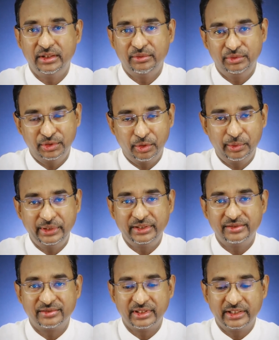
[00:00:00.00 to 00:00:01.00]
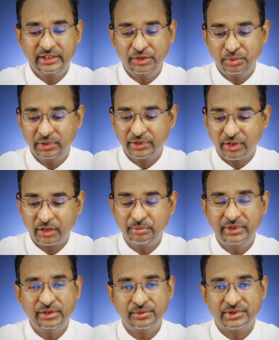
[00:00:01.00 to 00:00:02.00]
knowing that you will not
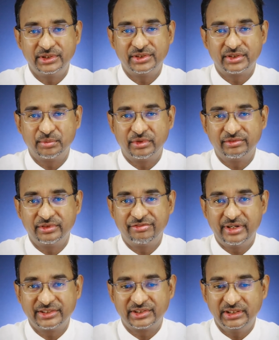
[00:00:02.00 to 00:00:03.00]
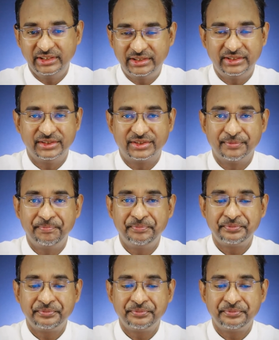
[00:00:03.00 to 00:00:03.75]
be using some of the facilities.